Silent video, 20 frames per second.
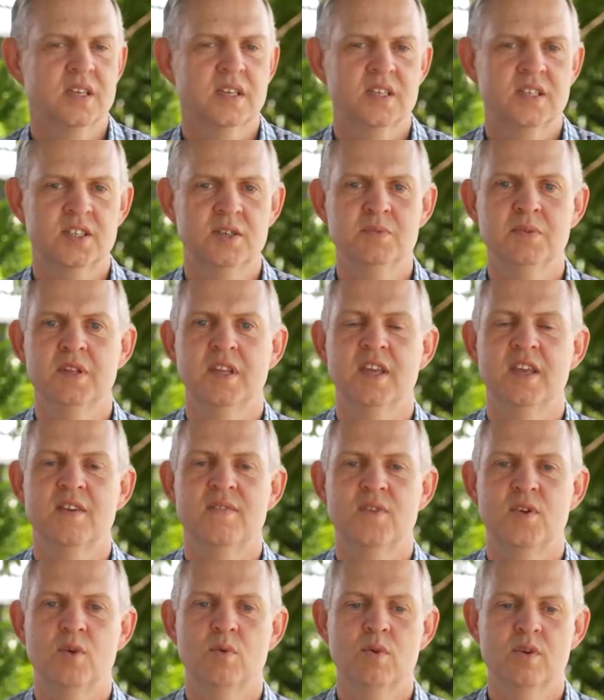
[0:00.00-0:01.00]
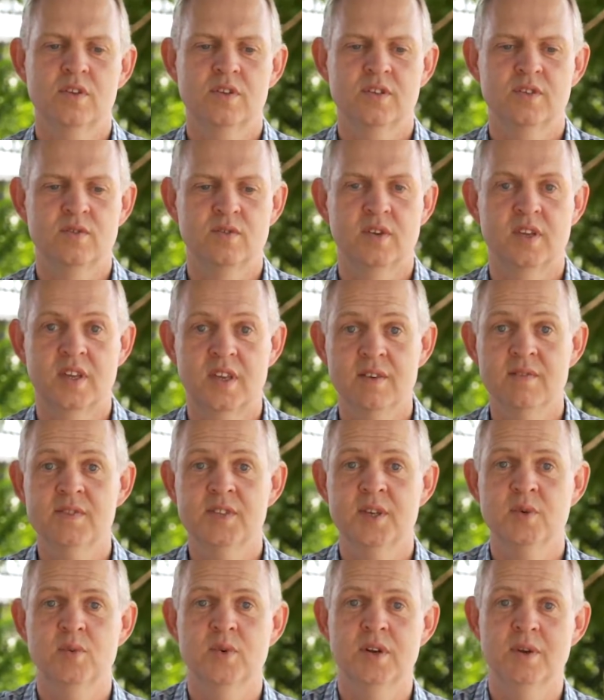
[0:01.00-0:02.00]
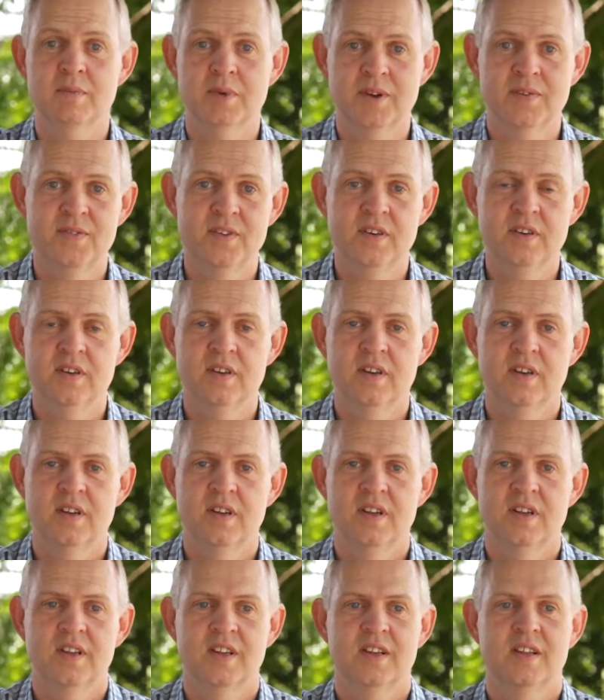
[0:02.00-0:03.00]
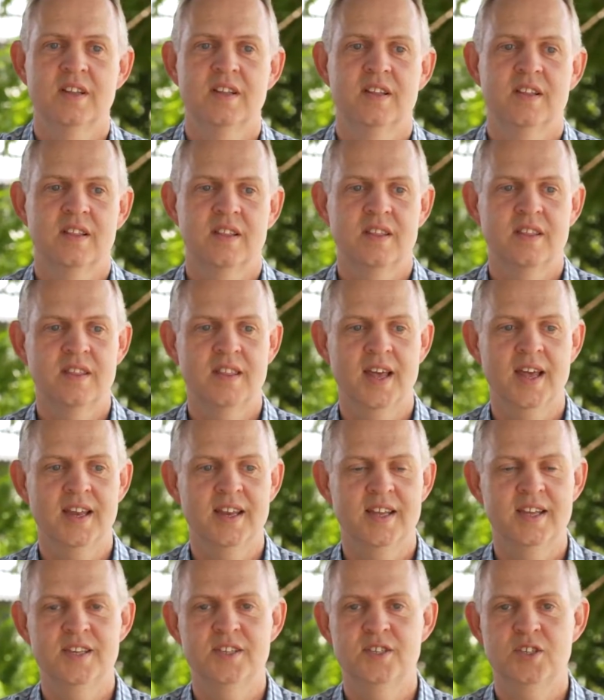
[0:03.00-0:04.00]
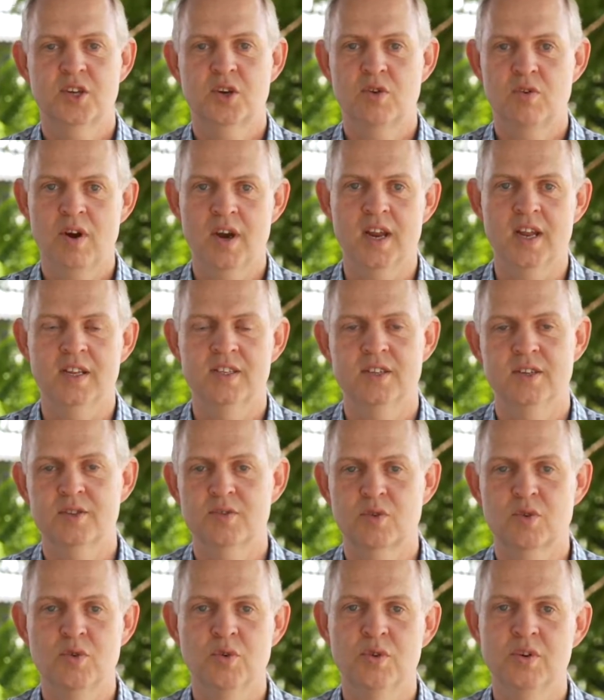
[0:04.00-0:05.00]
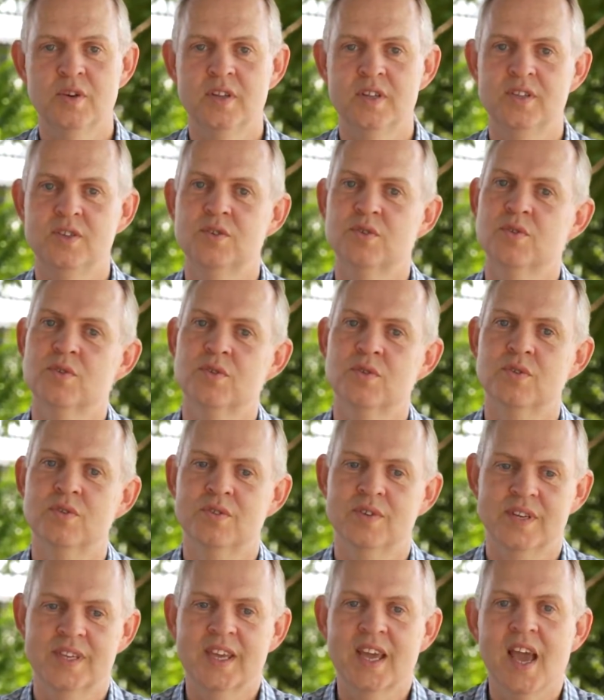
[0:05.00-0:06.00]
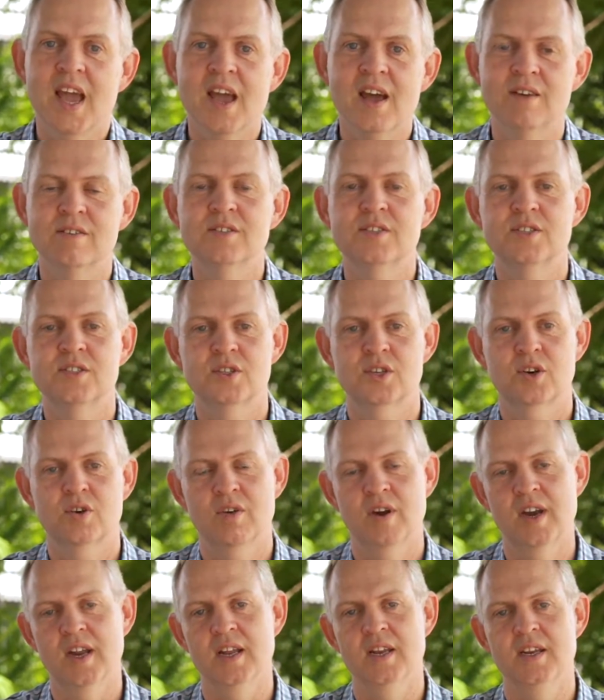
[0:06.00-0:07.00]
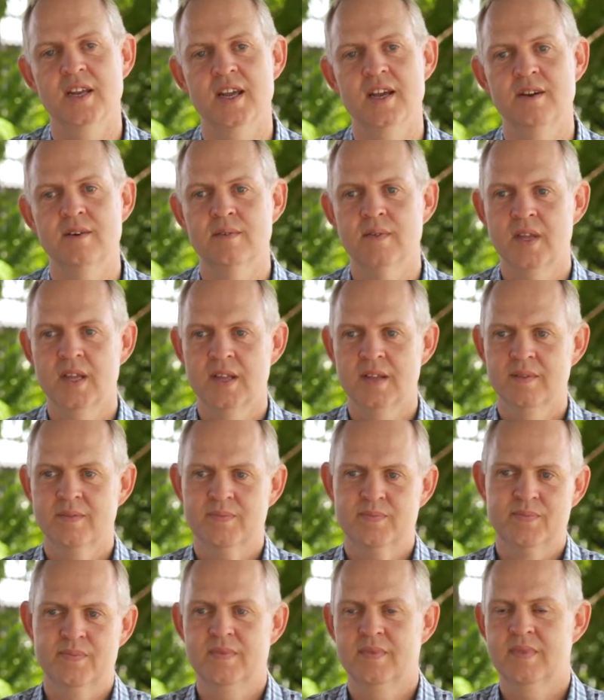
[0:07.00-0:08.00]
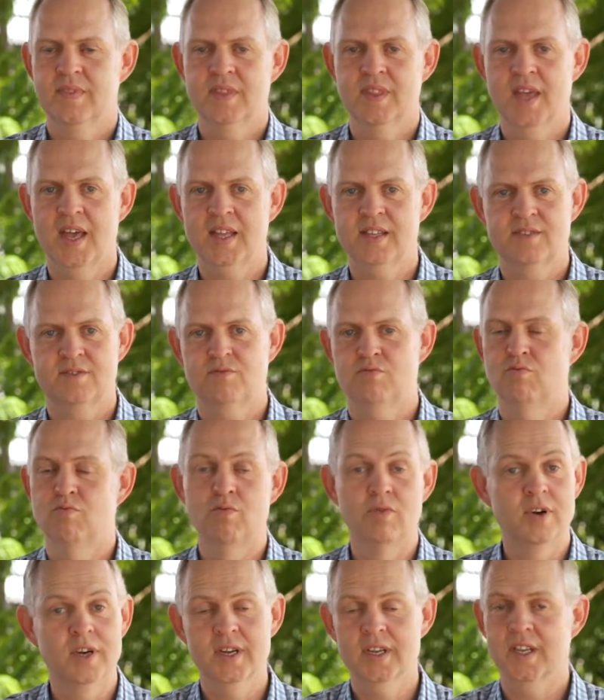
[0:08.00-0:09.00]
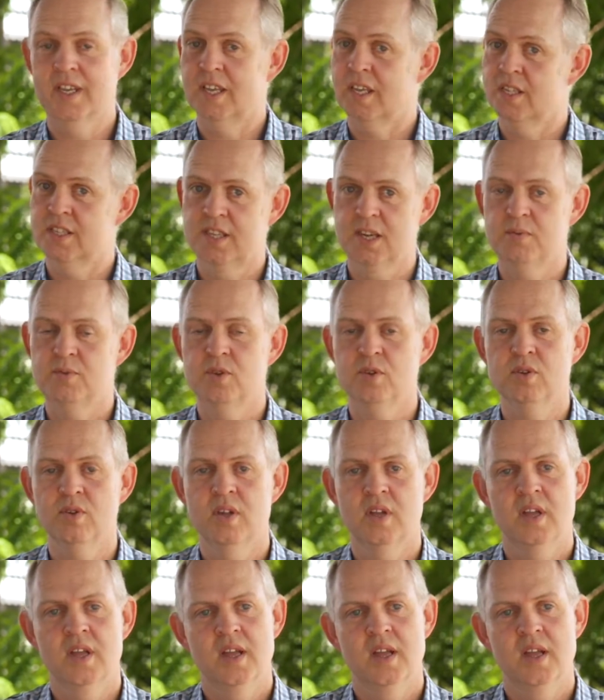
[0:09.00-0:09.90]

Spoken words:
Similarly, if you were to give someone a muffin, that is a credit. So it's recorded in your accounts as a credit. Now, that's really conceptual.